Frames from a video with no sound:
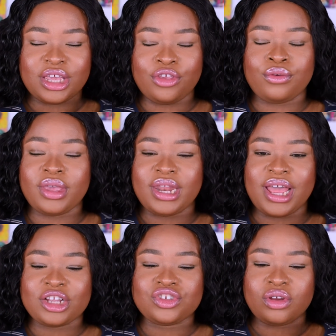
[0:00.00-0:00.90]
that you can
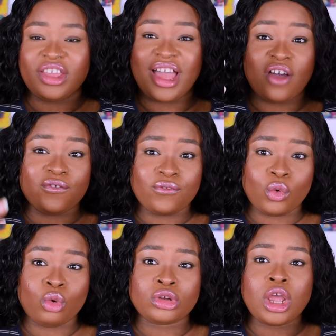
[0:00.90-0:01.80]
actually
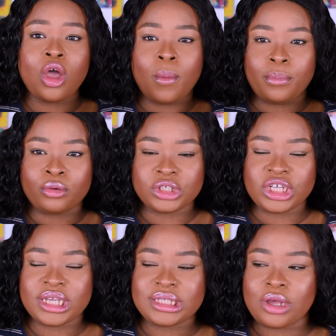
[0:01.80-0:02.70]
afford,
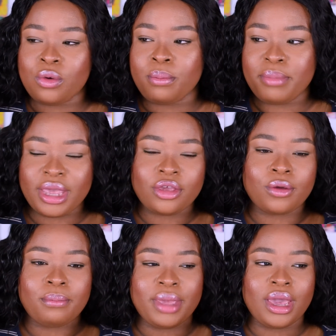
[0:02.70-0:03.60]
purchase, that will make
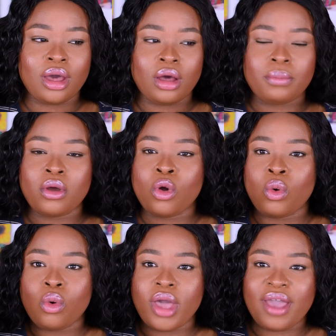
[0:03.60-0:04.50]
your makeup,
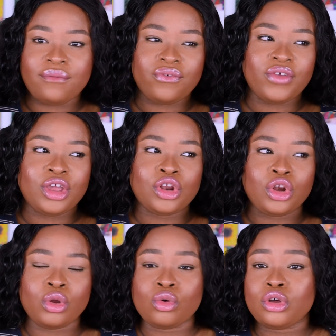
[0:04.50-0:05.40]

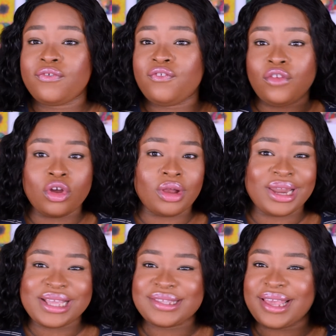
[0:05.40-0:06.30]
everything look
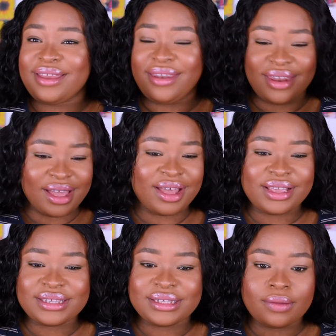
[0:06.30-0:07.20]
flawless and
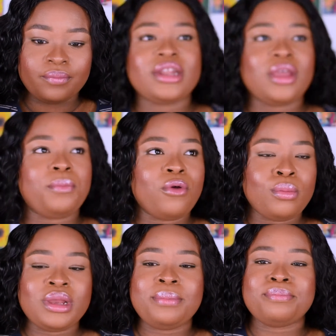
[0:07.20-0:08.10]
nice. They're
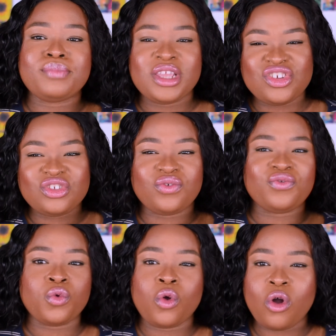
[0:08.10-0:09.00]
probably medium to
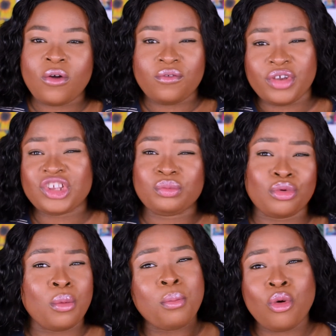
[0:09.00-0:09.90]
full coverage,
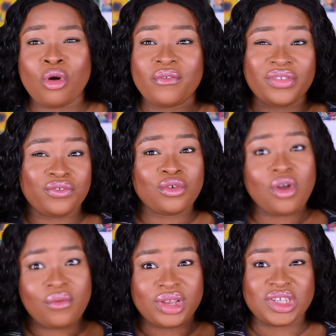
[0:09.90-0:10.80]
but more of the full
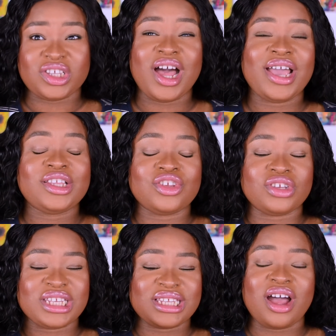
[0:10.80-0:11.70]
coverage side. So
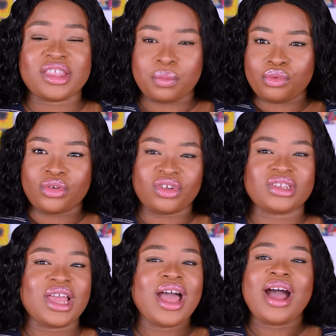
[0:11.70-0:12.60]
these are the
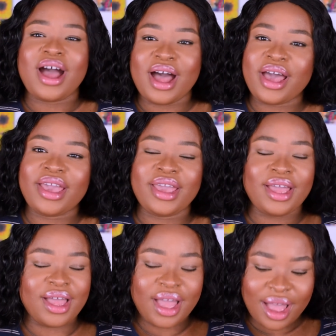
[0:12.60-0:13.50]
products I
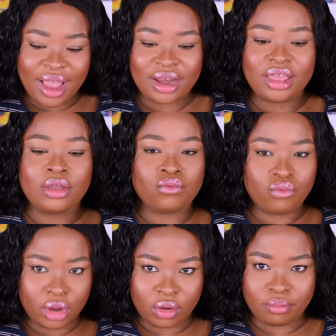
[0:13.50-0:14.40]
highly
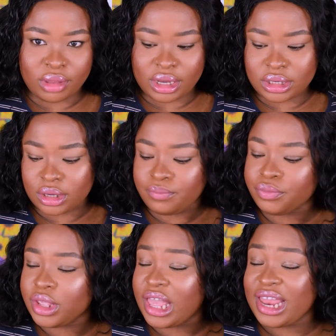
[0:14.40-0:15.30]
recommend.
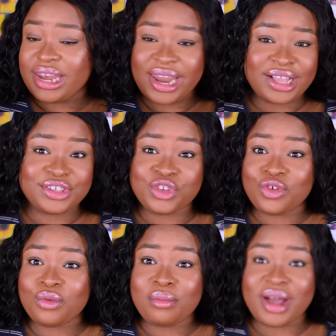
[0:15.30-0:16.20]
And next
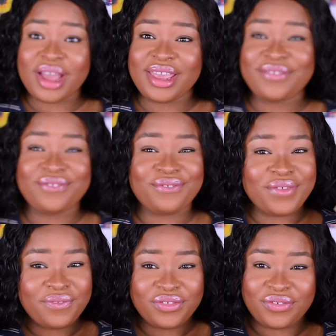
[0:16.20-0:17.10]
to my
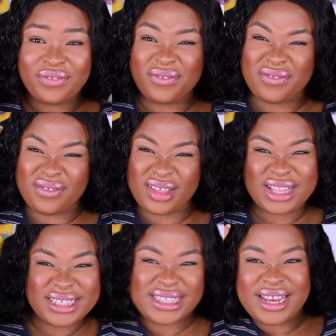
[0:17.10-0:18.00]
5th
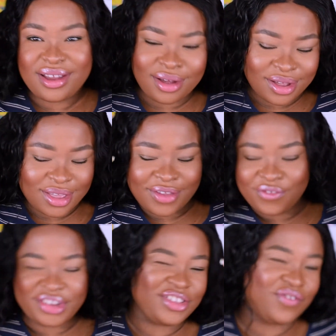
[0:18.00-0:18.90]
concealer
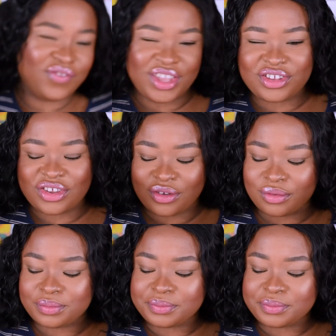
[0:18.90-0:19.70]
for this video,